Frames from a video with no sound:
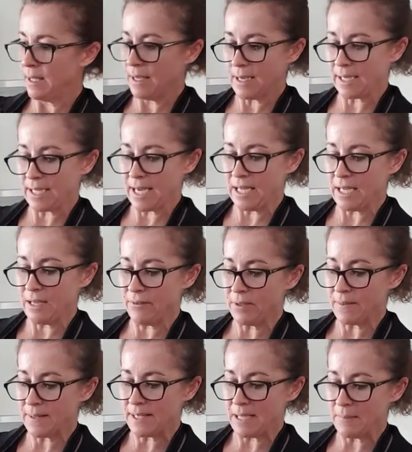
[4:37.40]
Again, if
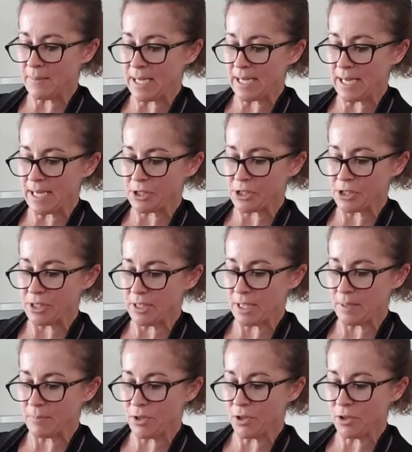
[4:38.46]
you've seen me in action,
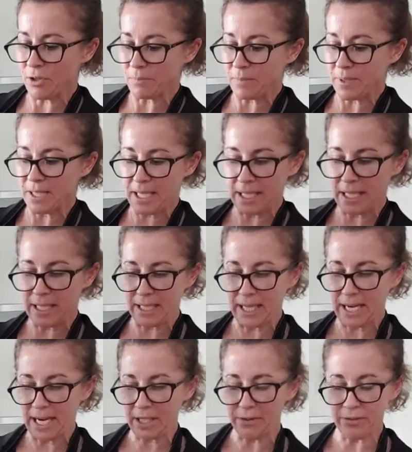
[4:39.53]
I'm not particularly
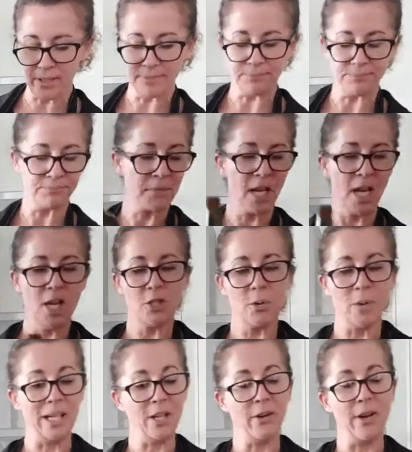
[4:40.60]
accurate.
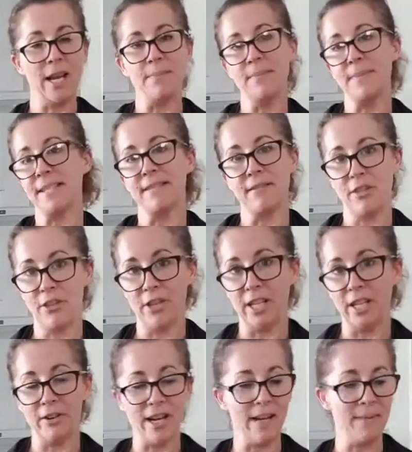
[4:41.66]
20 grams, 30
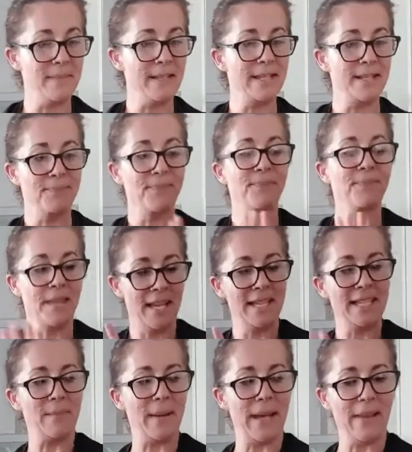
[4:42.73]
grams,
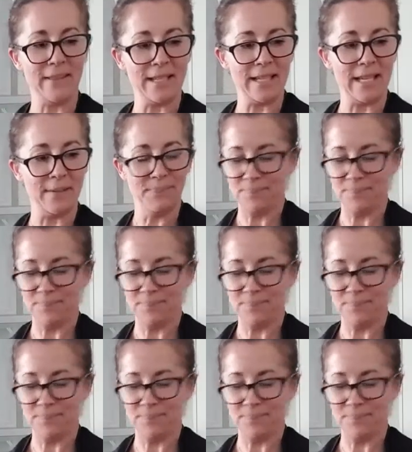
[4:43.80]
it's about the same.